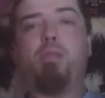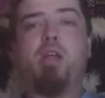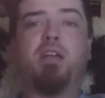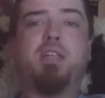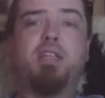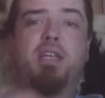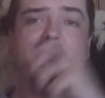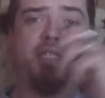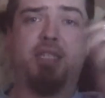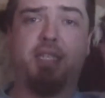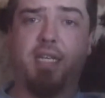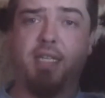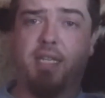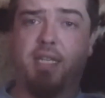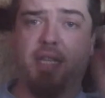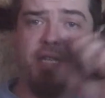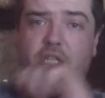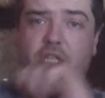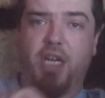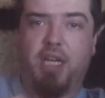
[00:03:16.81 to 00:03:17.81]
I need to stick to
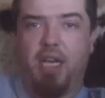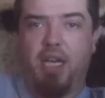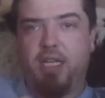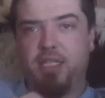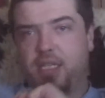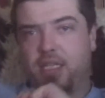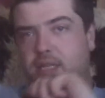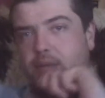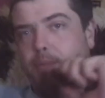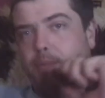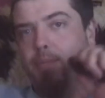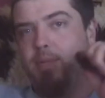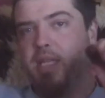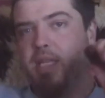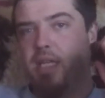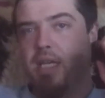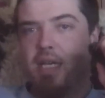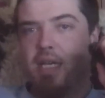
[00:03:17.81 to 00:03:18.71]
the Drag X at the moment.